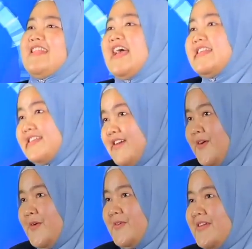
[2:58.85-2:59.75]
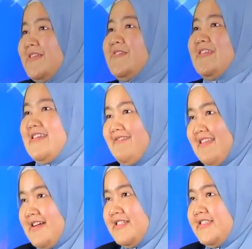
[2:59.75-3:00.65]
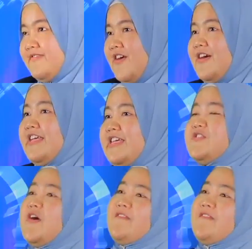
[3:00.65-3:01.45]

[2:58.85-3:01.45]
Let's go into details for each